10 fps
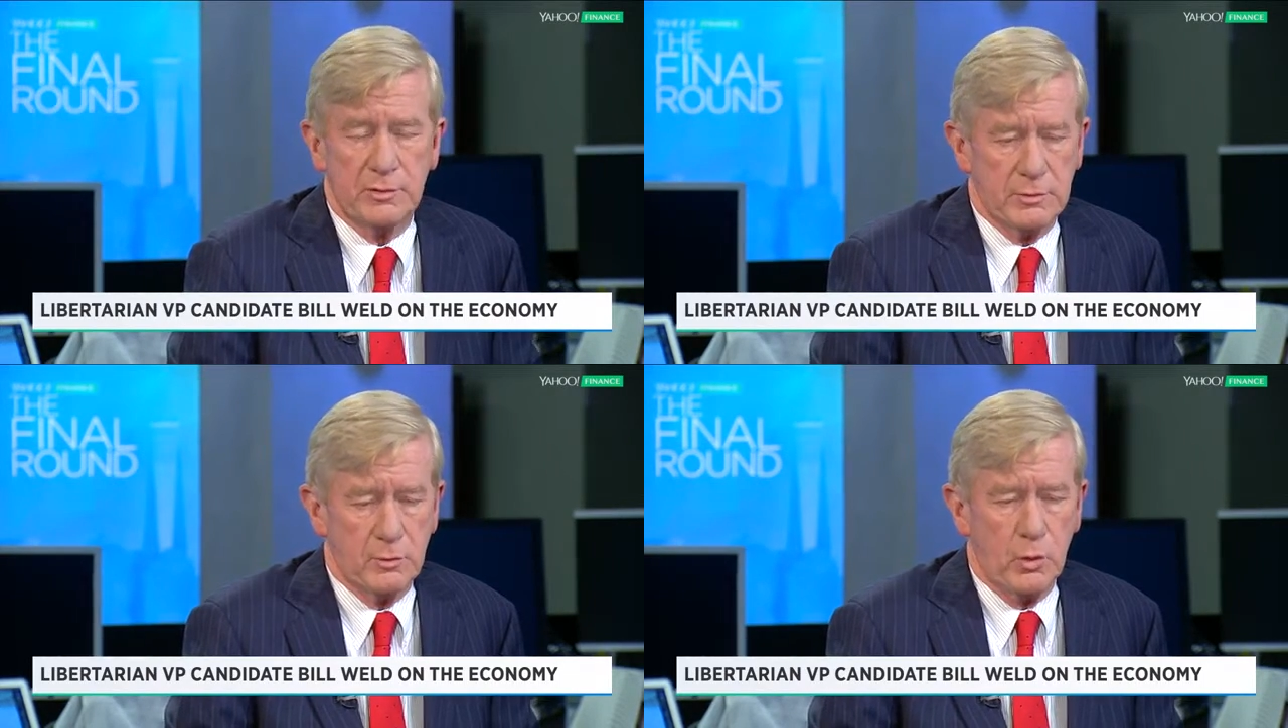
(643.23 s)

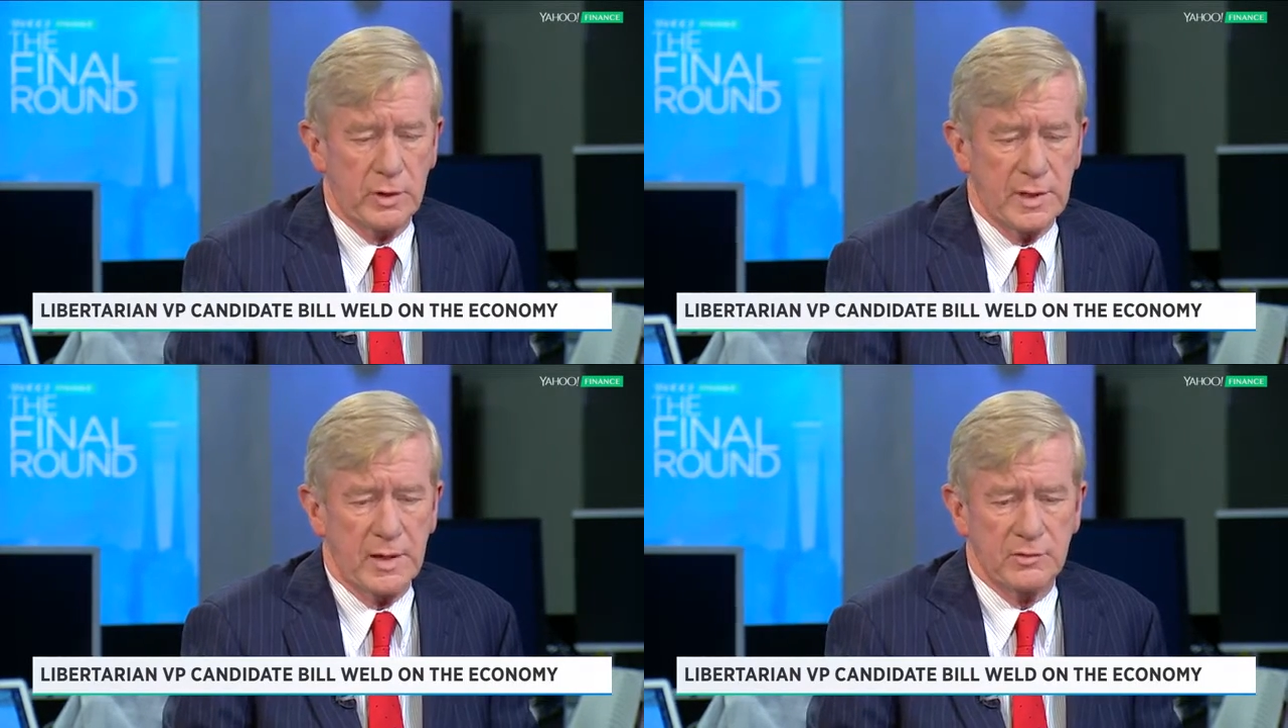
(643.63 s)

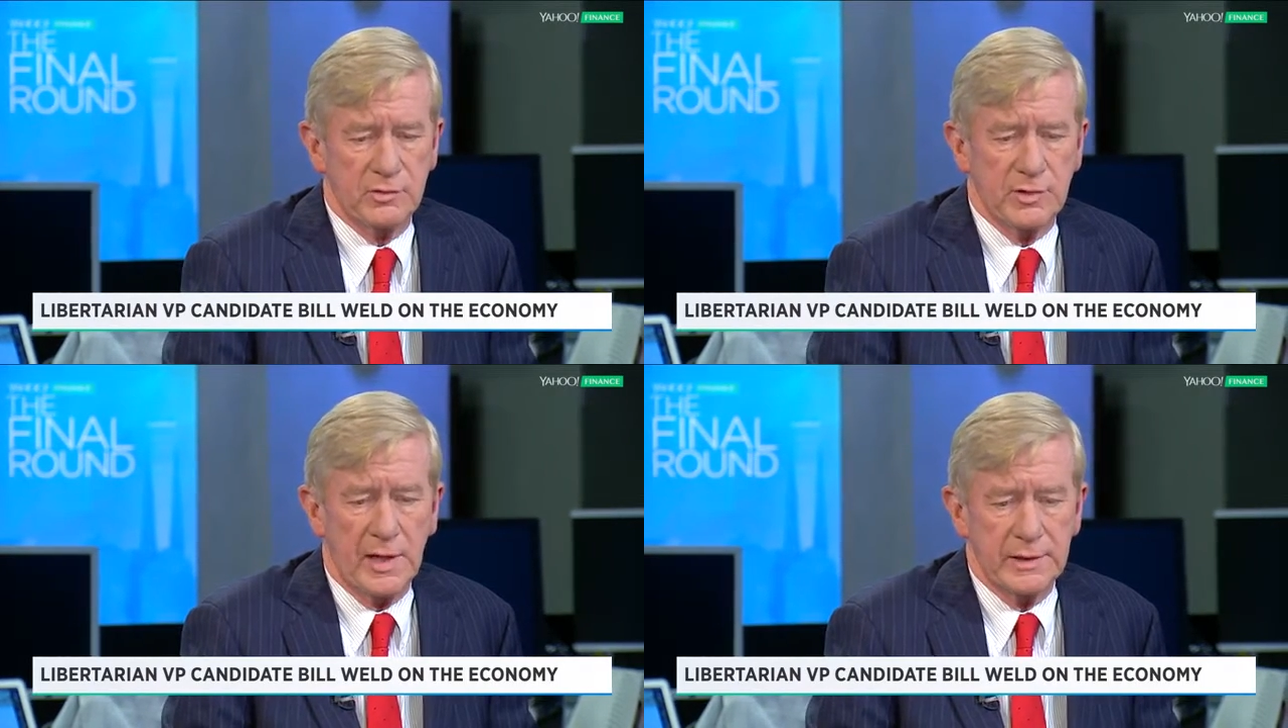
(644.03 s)
organize
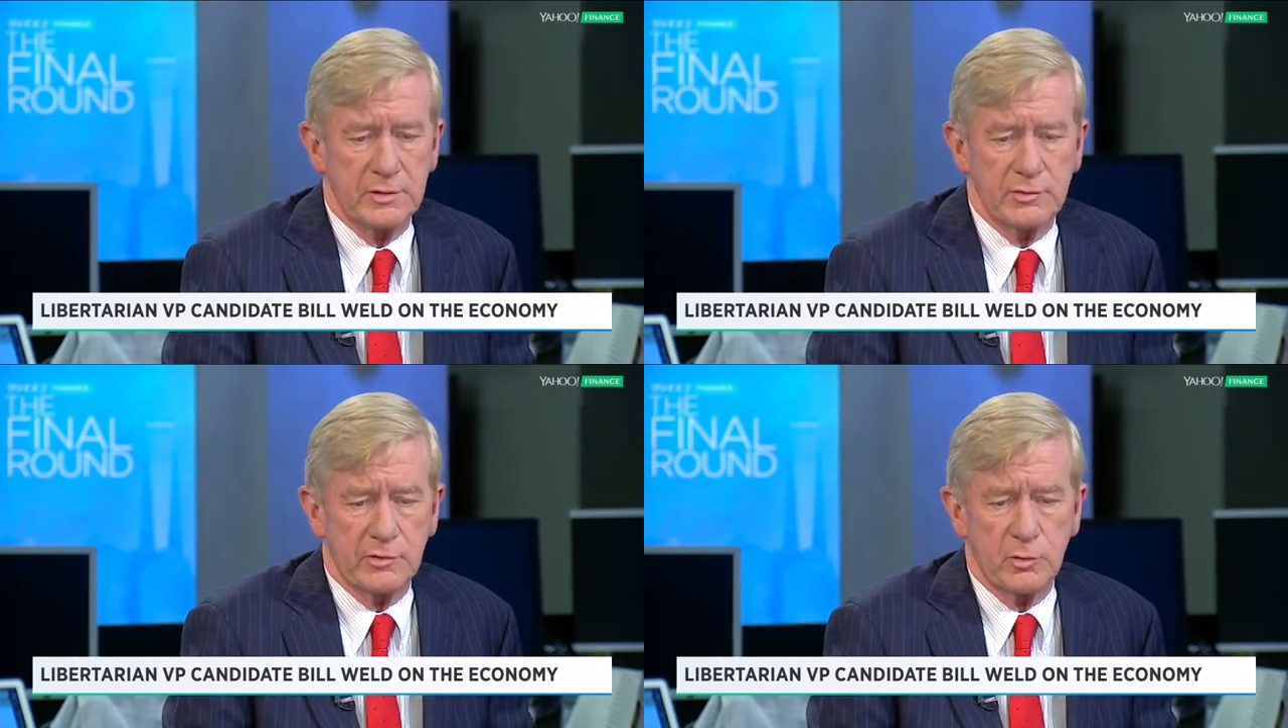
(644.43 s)
society in
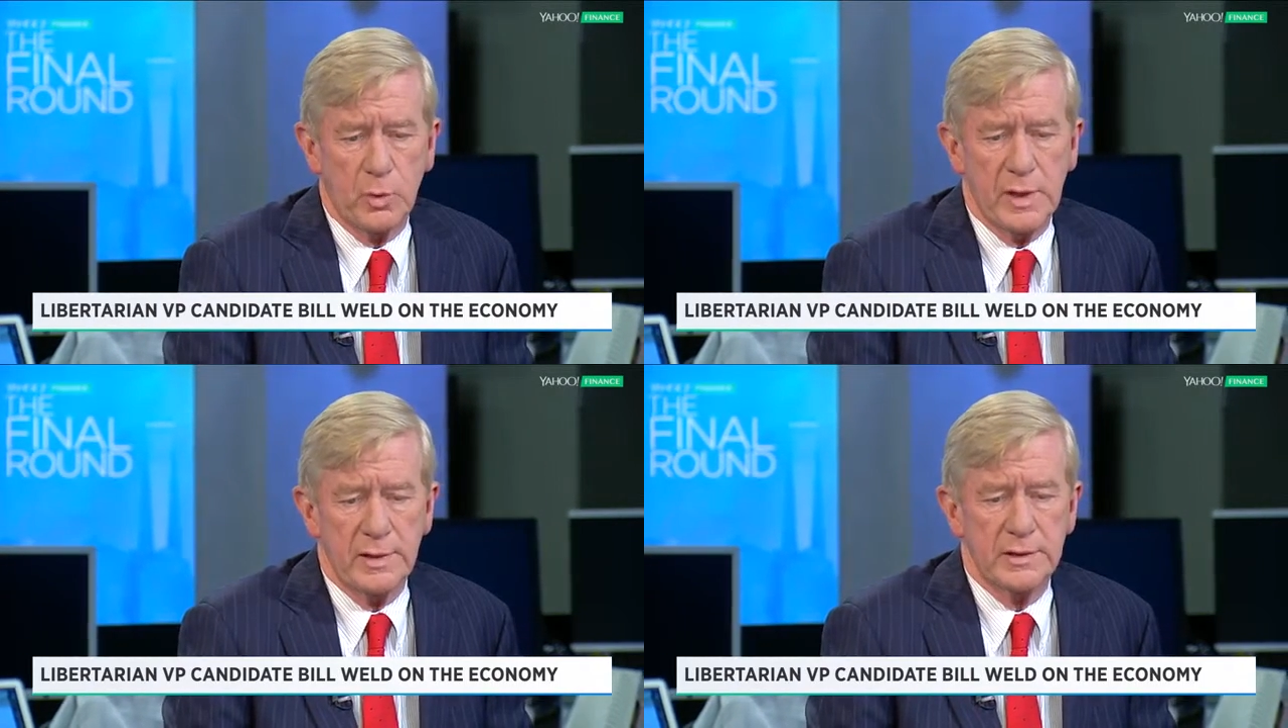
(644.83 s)
such a
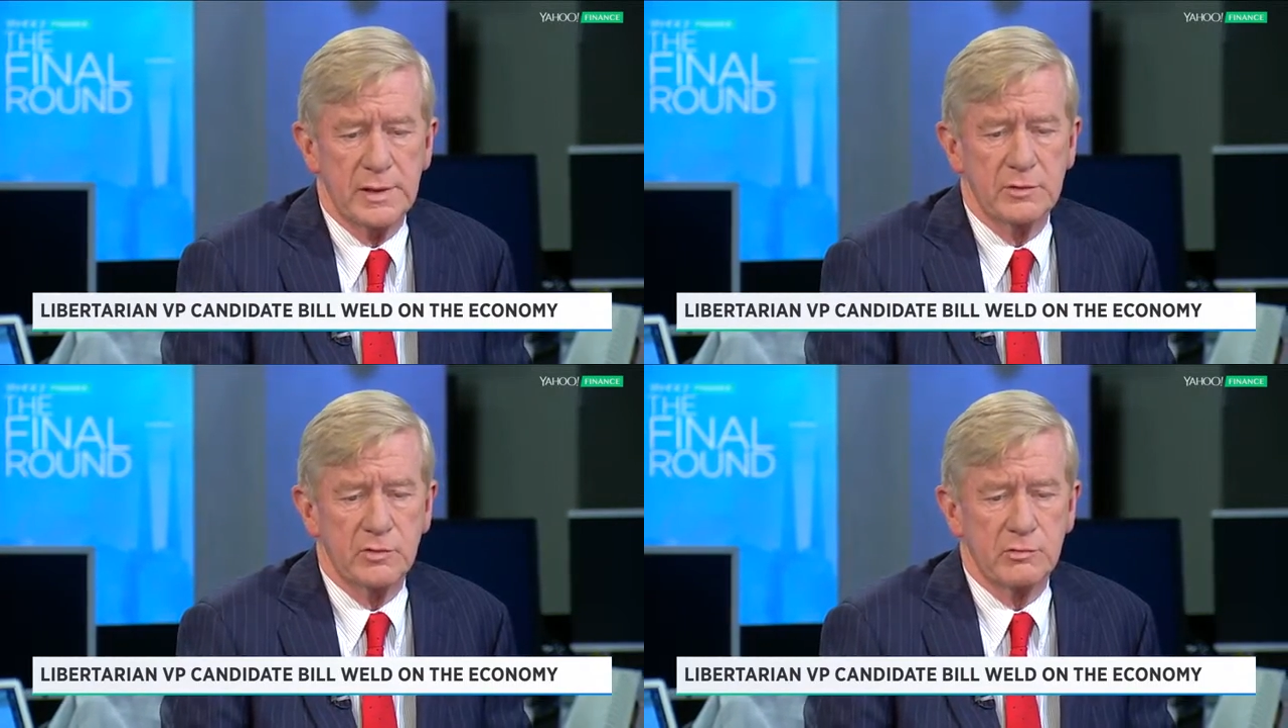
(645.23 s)
way that
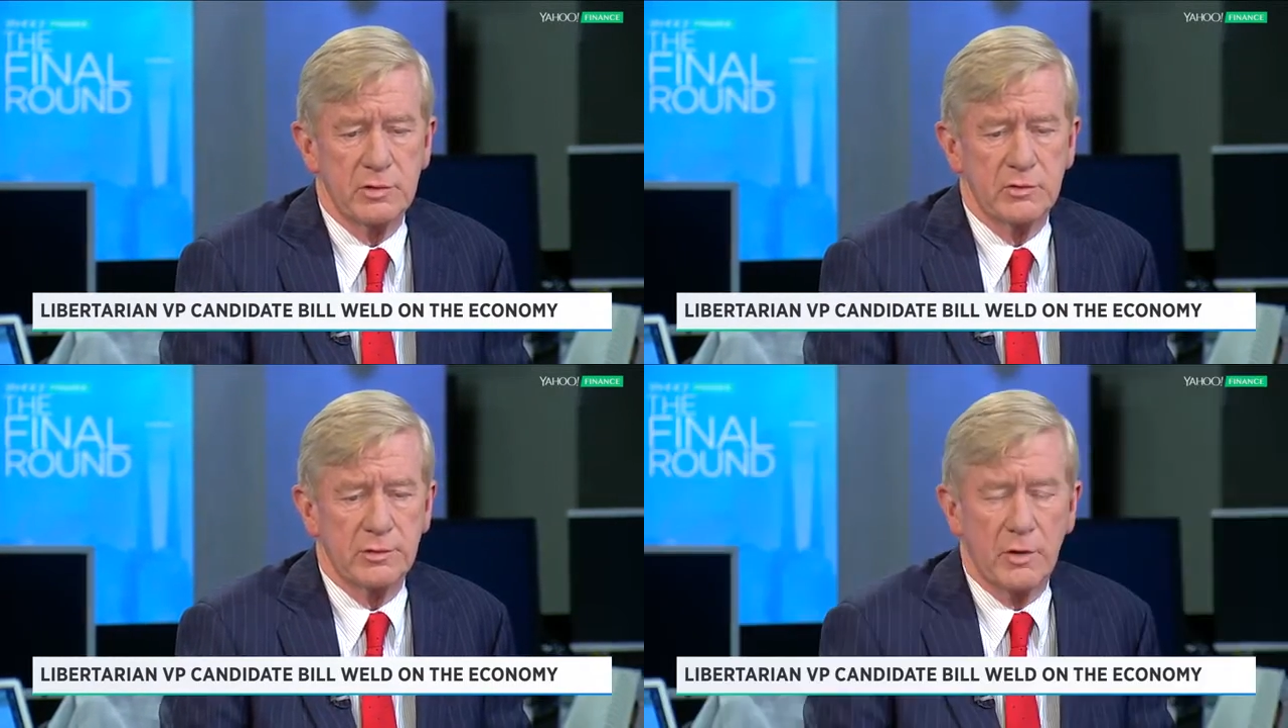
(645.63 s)

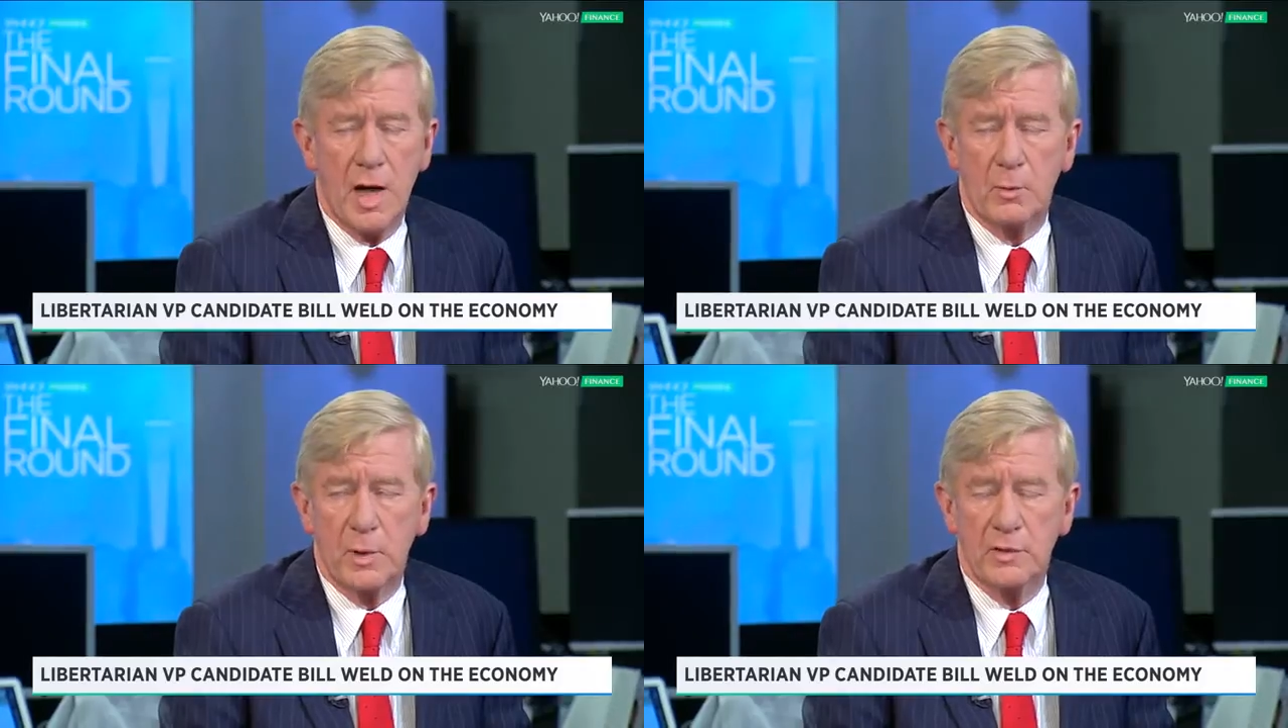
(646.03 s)
industries that are
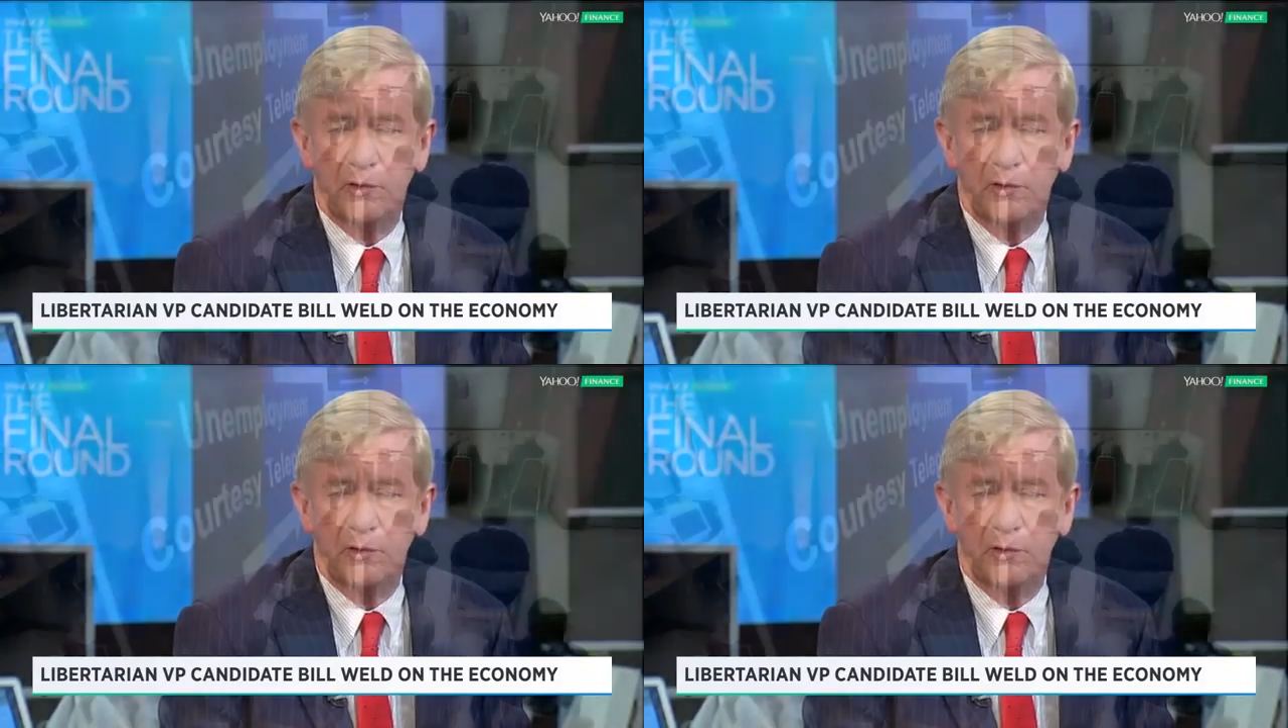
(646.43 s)
high-wage